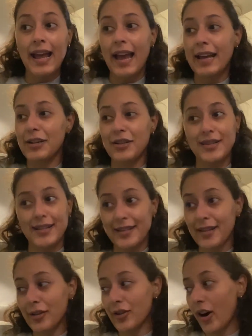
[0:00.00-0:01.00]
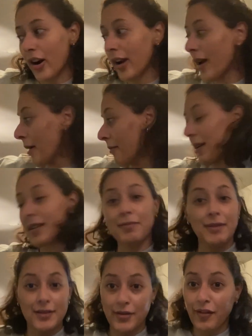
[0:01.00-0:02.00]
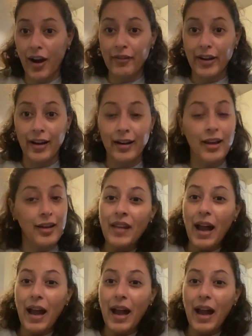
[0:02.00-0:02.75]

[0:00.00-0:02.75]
and it just sits in the dark, but it's been surviving.